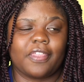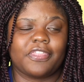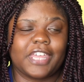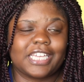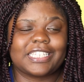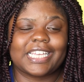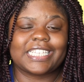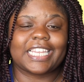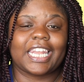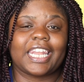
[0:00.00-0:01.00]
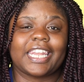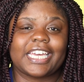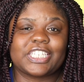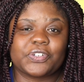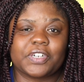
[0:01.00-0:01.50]
This is
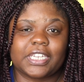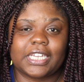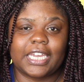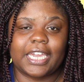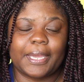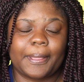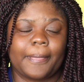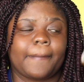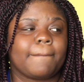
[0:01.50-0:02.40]
literally